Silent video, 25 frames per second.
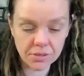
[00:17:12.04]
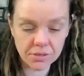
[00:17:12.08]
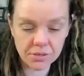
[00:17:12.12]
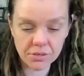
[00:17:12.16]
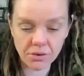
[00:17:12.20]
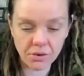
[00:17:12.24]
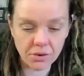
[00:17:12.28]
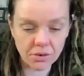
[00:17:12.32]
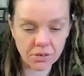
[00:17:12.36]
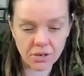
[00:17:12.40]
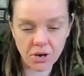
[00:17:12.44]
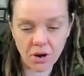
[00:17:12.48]

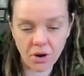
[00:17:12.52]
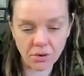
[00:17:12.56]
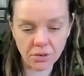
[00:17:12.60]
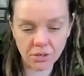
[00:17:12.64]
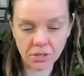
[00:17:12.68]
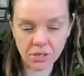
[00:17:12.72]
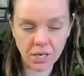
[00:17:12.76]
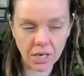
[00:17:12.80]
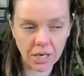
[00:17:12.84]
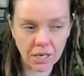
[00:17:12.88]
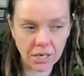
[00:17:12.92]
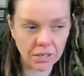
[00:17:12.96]
not
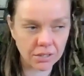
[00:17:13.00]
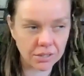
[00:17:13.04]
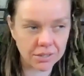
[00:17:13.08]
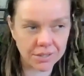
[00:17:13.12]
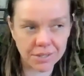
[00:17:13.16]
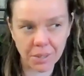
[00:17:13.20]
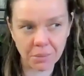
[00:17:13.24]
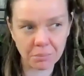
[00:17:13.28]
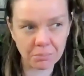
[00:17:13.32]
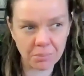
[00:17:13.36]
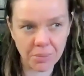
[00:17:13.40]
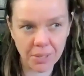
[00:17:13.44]
conquer,
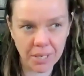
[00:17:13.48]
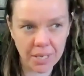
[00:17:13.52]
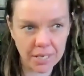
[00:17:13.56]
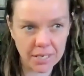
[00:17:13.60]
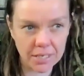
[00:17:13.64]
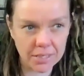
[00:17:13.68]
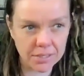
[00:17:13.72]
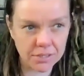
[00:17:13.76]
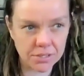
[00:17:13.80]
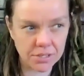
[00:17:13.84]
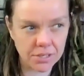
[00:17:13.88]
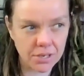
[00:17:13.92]

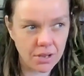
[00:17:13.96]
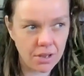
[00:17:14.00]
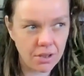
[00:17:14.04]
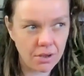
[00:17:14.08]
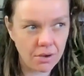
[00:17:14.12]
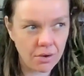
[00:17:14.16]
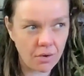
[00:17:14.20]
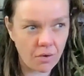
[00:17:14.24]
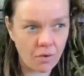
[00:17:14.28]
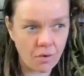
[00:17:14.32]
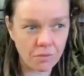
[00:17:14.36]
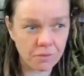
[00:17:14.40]
compete,
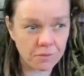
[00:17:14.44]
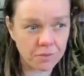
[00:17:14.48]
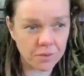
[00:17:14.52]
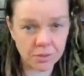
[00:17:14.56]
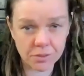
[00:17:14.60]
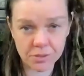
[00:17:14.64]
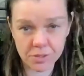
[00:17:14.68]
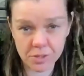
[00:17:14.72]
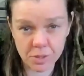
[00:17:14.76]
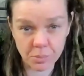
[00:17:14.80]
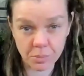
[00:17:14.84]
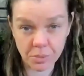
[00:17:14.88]
or feel
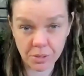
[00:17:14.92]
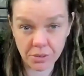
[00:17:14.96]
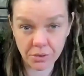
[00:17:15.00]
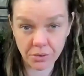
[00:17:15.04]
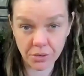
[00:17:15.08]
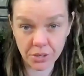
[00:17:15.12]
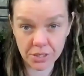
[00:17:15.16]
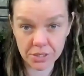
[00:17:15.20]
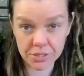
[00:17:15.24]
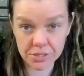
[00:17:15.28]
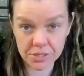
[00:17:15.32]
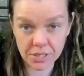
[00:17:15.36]

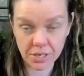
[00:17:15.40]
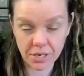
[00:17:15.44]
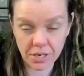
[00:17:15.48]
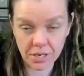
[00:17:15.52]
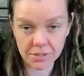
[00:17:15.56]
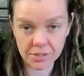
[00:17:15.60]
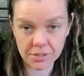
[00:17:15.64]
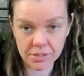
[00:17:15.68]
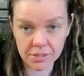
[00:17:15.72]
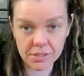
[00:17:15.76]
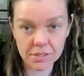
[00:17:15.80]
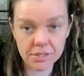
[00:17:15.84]
superior to
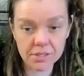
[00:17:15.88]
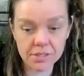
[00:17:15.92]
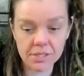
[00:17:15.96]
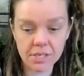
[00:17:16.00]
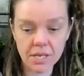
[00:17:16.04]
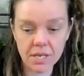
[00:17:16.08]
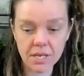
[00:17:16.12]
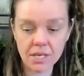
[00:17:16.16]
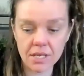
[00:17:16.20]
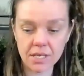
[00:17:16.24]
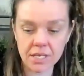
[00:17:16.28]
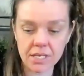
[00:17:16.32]
others,
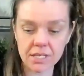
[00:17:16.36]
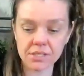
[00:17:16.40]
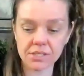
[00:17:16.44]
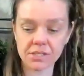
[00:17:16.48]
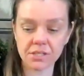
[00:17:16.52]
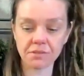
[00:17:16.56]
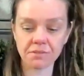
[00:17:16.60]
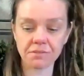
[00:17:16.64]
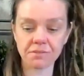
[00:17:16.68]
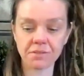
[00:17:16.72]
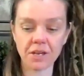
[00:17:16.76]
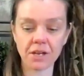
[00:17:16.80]
is
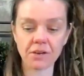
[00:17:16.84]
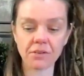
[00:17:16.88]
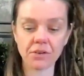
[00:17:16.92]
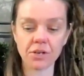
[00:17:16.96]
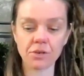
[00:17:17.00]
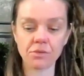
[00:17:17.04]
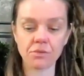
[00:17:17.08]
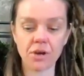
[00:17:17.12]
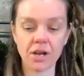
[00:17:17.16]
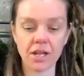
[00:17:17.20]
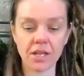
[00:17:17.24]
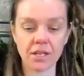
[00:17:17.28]
the fairy
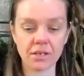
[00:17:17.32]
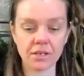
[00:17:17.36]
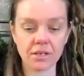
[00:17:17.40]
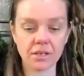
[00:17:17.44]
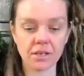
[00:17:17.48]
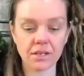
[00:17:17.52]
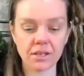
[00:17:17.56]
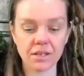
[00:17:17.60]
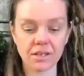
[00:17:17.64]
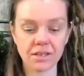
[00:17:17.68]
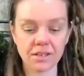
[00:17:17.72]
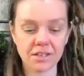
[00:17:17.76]
wren.
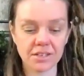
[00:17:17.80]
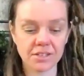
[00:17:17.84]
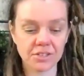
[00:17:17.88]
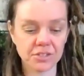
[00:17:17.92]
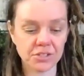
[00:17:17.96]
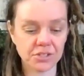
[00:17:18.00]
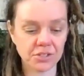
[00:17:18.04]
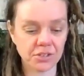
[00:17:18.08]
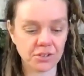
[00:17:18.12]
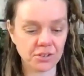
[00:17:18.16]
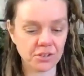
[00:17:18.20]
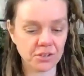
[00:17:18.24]

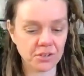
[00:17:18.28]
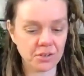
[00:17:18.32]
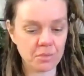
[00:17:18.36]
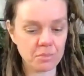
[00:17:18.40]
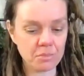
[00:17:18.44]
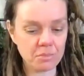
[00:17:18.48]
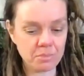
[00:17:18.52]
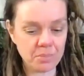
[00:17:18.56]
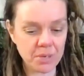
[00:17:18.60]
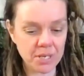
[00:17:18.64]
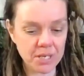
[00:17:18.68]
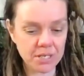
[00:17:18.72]
So
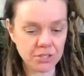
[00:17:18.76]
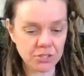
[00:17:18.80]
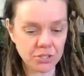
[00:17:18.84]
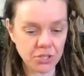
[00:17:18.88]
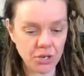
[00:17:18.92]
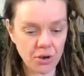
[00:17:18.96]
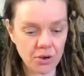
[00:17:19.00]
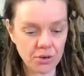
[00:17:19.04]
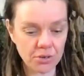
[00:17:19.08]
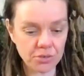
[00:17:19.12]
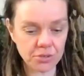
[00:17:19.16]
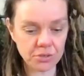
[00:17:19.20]
big
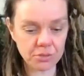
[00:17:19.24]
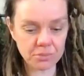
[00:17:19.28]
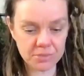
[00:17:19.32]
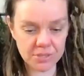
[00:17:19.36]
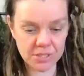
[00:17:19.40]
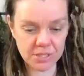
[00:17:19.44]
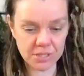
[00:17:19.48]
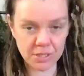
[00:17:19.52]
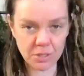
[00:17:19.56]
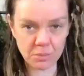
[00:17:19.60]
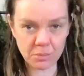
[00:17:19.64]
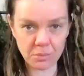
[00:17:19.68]
totems
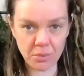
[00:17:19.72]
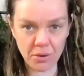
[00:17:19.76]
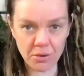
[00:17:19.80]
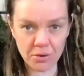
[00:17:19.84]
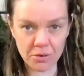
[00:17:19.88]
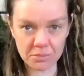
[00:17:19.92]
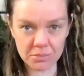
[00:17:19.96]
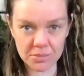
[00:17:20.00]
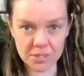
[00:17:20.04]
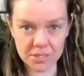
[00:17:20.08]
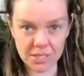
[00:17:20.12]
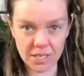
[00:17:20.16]
in the
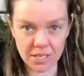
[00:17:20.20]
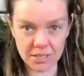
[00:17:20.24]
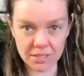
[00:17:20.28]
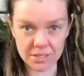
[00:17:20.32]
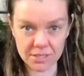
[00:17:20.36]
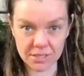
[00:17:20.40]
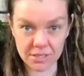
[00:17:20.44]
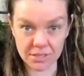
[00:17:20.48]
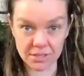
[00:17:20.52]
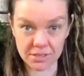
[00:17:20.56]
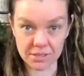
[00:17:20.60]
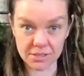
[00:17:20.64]
bottom
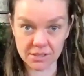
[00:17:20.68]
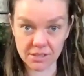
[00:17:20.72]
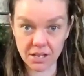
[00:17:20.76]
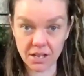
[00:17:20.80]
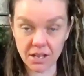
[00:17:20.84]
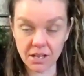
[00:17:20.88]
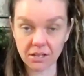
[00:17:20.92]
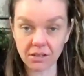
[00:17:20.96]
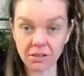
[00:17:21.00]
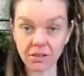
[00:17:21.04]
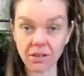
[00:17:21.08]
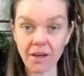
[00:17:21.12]
centers,
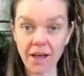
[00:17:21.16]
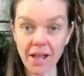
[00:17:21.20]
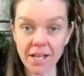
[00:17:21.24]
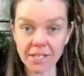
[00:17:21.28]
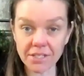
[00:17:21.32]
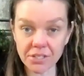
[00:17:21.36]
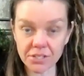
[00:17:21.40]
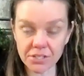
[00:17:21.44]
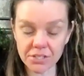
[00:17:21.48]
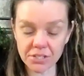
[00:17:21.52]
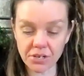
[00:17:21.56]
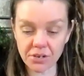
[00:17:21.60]

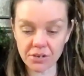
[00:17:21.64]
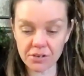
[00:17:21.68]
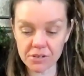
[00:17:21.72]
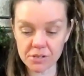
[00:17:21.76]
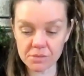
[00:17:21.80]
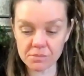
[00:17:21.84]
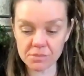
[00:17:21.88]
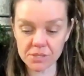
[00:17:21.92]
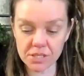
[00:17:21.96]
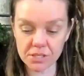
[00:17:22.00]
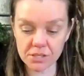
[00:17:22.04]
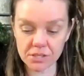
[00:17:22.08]
lighter
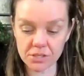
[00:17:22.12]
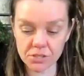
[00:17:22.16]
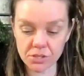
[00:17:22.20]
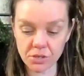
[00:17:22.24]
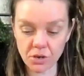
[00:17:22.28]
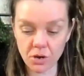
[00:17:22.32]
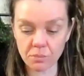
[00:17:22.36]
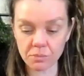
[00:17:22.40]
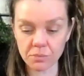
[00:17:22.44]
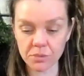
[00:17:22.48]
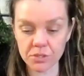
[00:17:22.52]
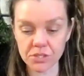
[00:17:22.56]
totems in the
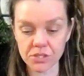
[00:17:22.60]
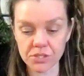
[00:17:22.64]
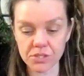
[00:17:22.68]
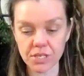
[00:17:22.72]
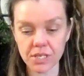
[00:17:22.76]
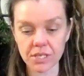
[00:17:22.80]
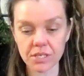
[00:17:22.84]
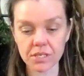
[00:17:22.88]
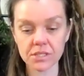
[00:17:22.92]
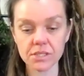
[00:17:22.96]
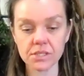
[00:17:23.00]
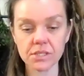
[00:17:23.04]
top, which
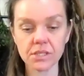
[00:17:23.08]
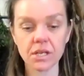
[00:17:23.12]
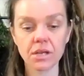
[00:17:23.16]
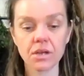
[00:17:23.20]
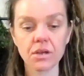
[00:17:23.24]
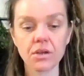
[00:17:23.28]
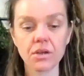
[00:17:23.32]
says